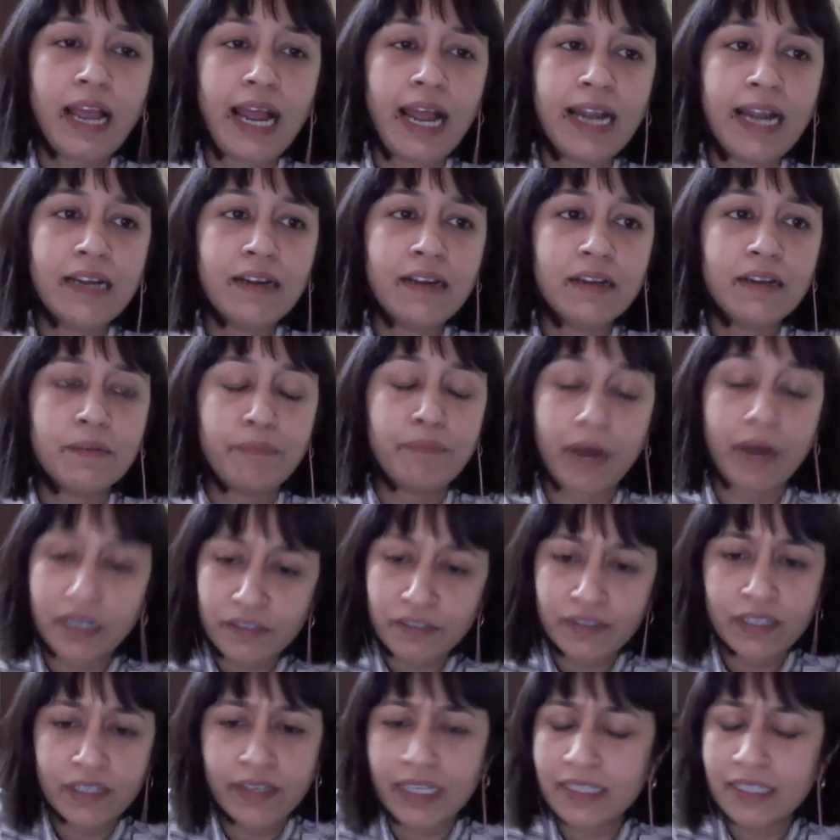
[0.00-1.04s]
And part
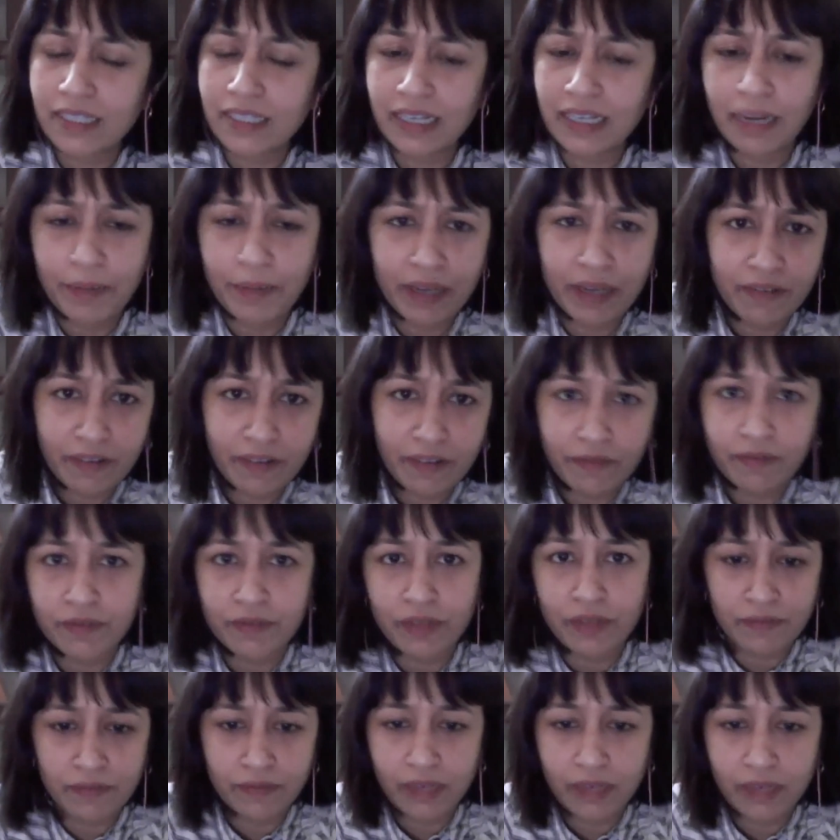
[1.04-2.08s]
of the reason,
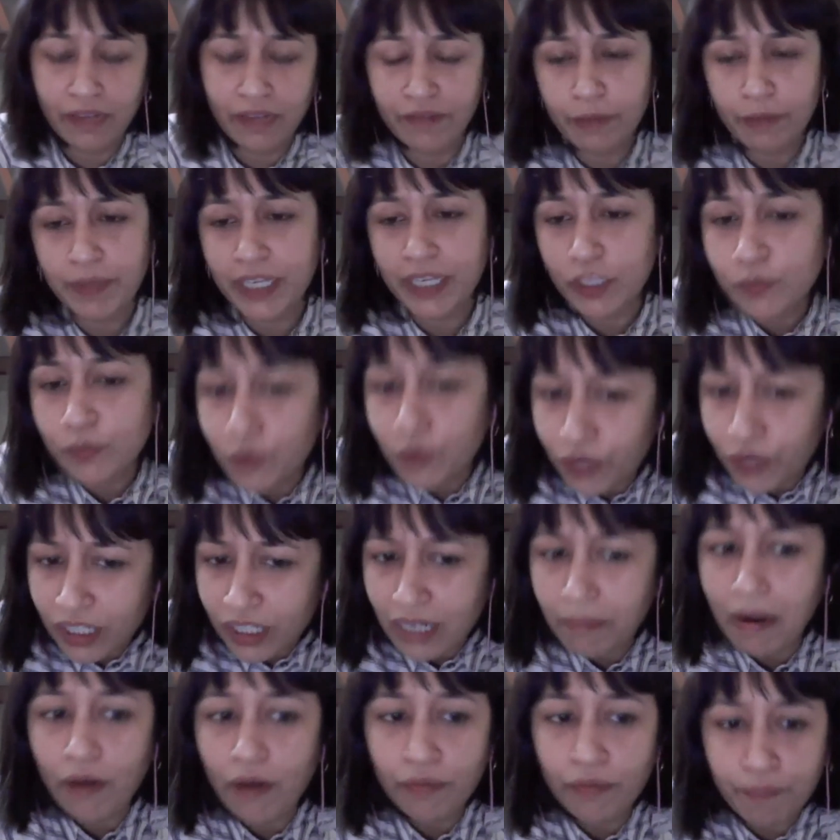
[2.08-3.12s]
everybody's spoken
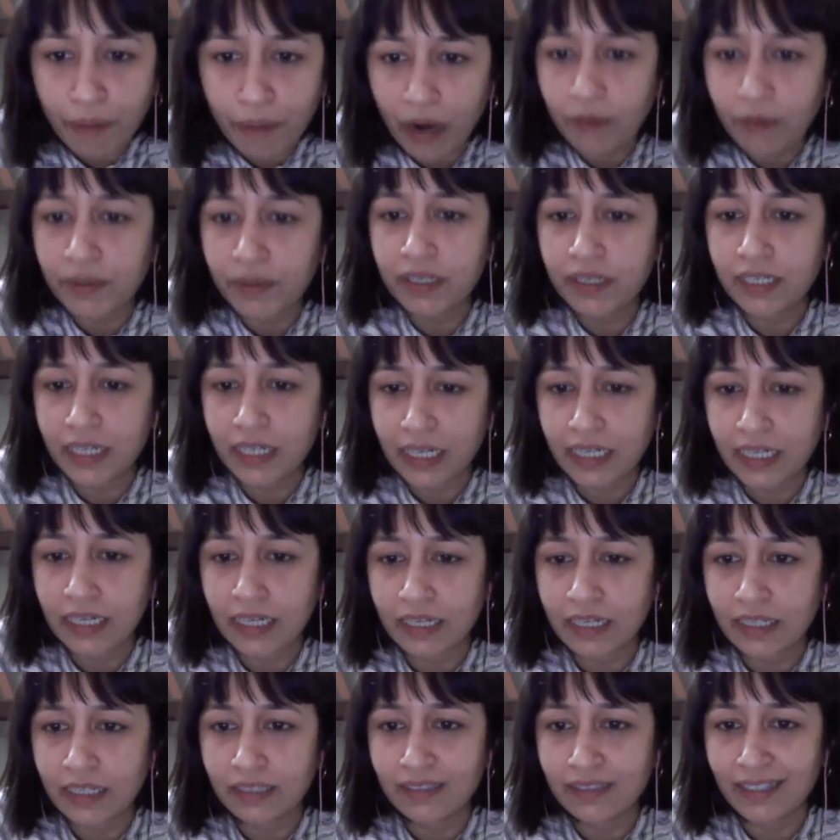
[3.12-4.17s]
about power
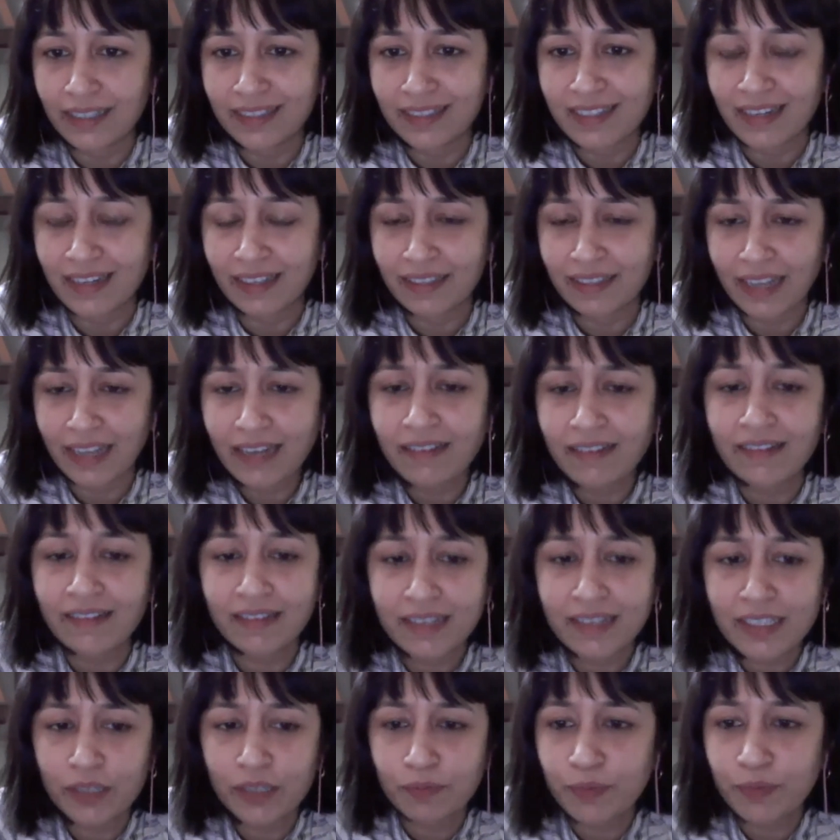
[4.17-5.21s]
and things like that. It
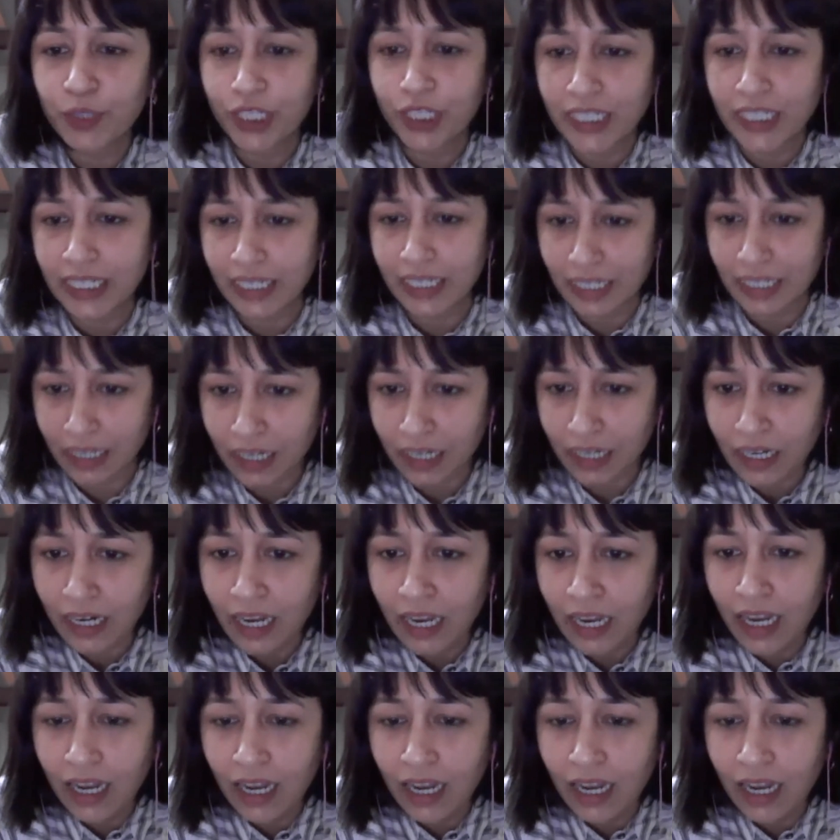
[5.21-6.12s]
is political.